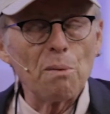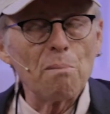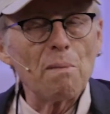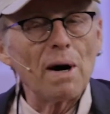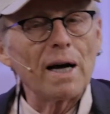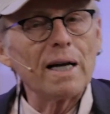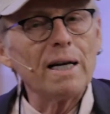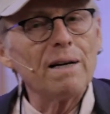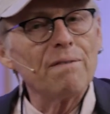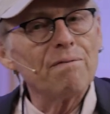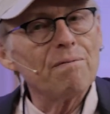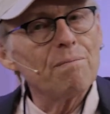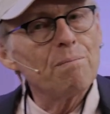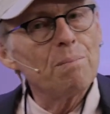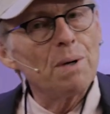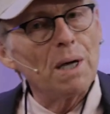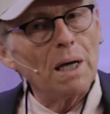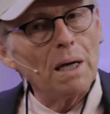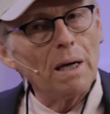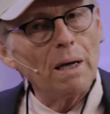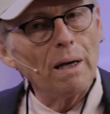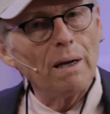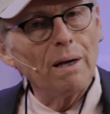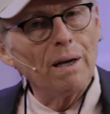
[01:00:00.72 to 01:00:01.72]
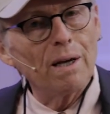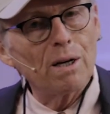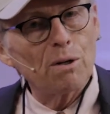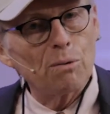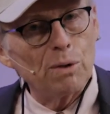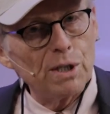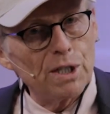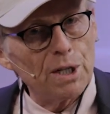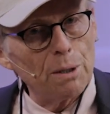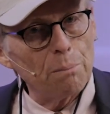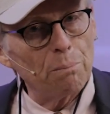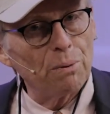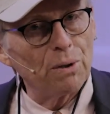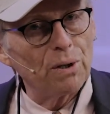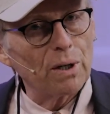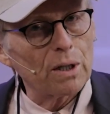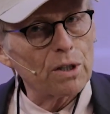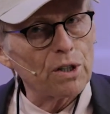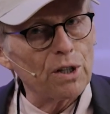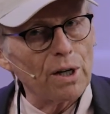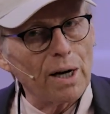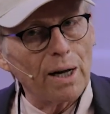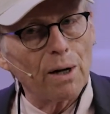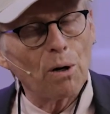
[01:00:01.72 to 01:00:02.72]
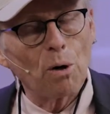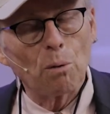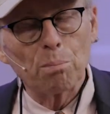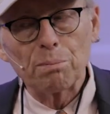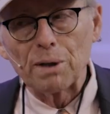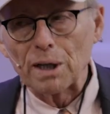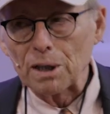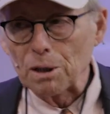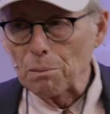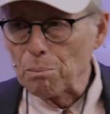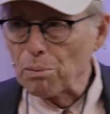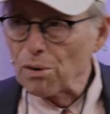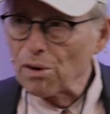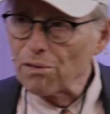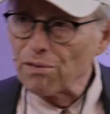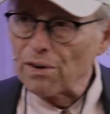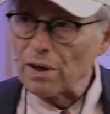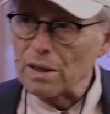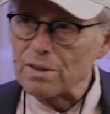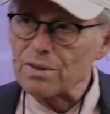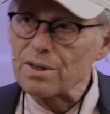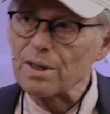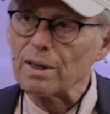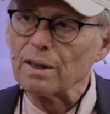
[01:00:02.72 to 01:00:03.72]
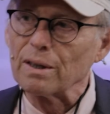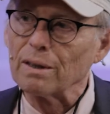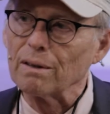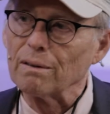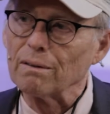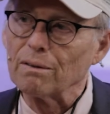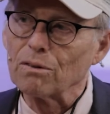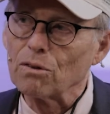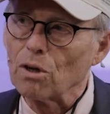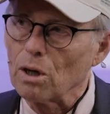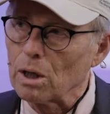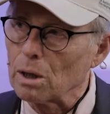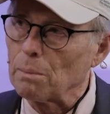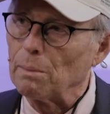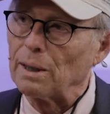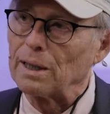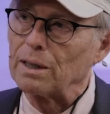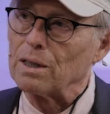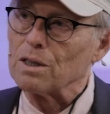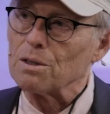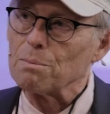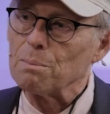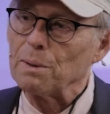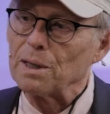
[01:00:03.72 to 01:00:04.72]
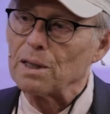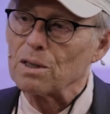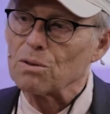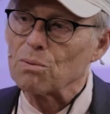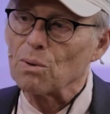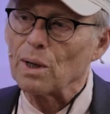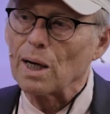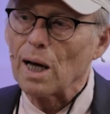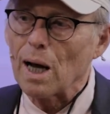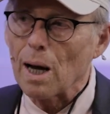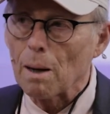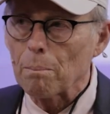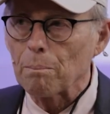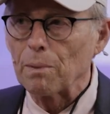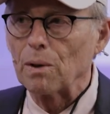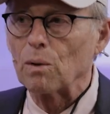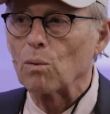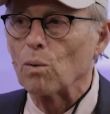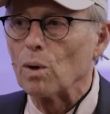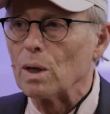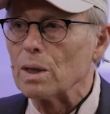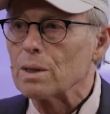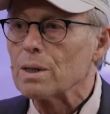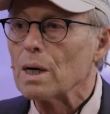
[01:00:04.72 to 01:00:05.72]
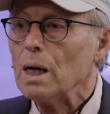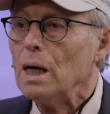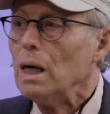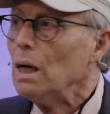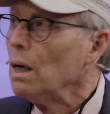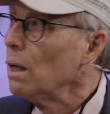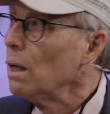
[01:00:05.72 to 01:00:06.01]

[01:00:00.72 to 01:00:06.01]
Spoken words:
we might even be increasing production. I hope Dr. Profrock is going to talk about this, because what happened was,